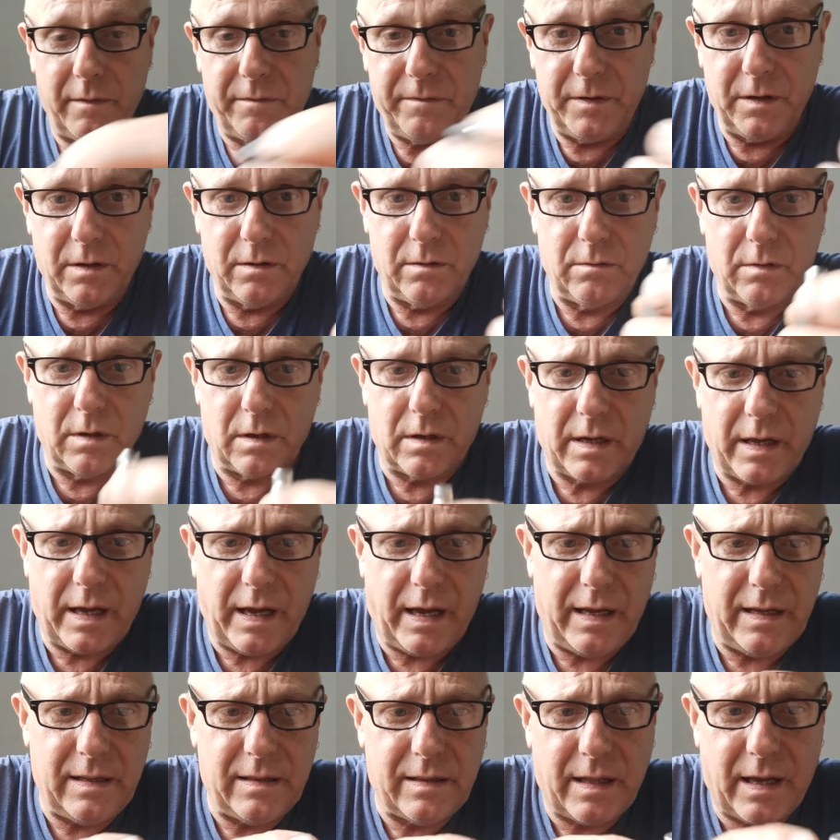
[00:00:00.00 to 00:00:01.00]
If you were
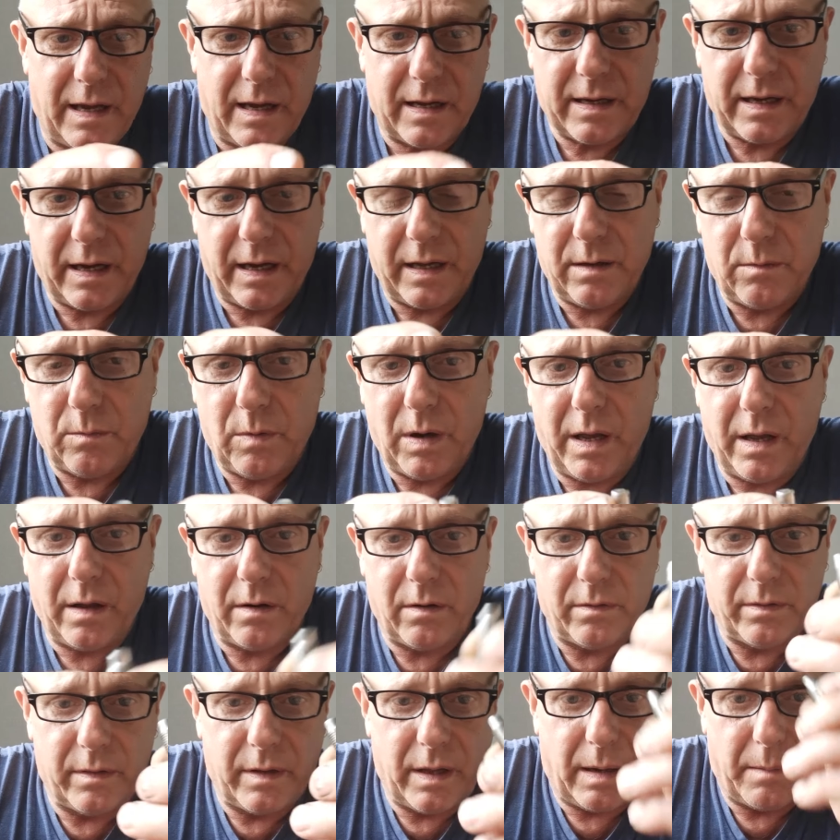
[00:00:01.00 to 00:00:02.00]
getting that kind of
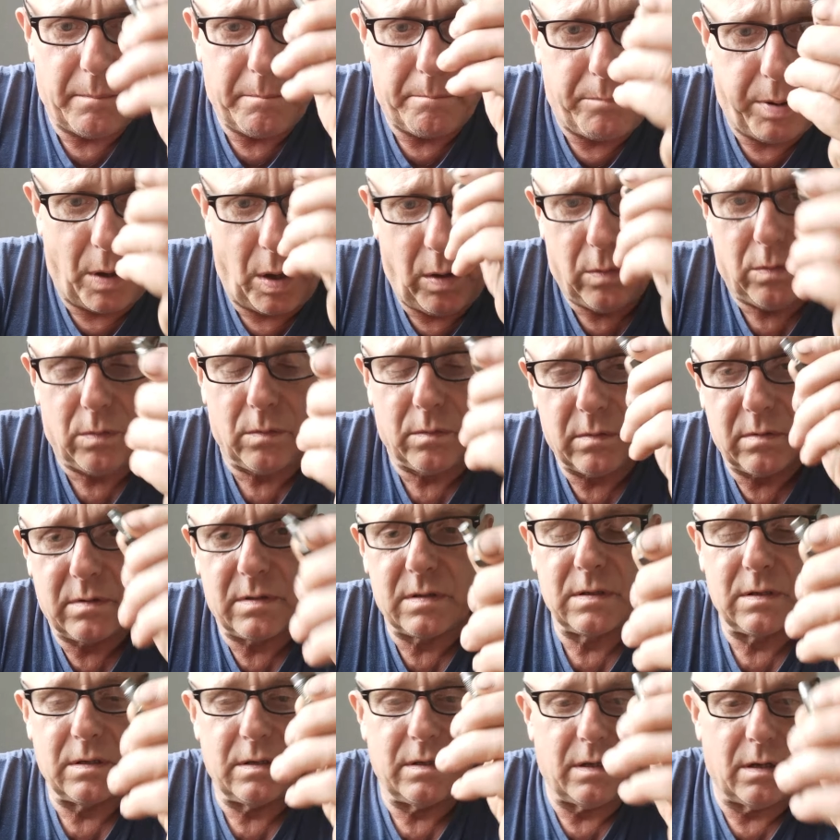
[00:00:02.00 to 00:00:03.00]
wear on that
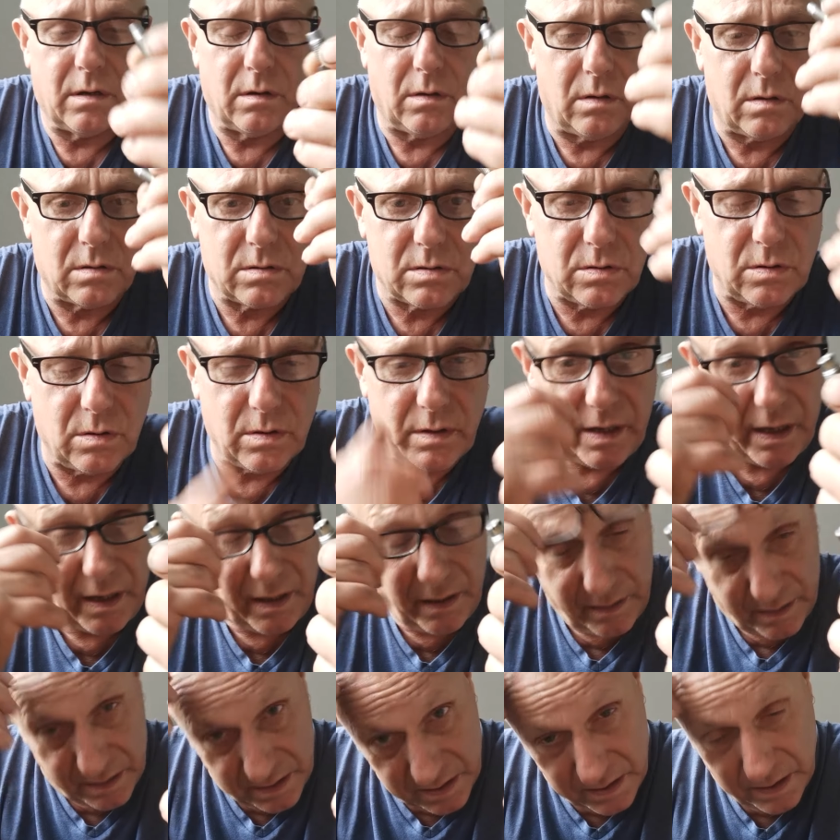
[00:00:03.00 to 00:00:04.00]
bolt, you're also
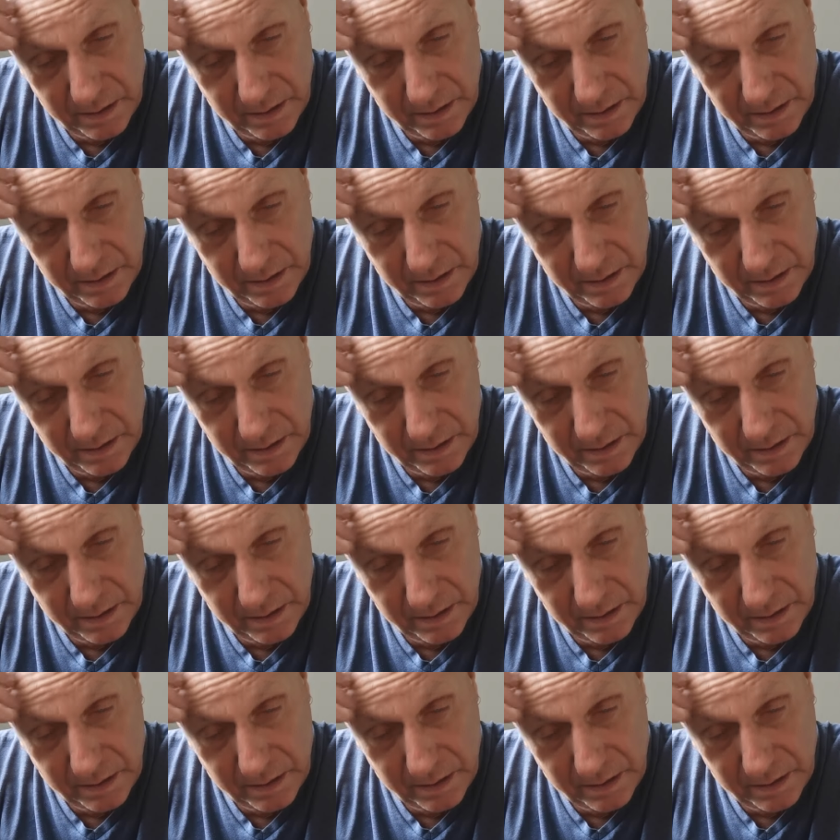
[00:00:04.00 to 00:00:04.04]
getting the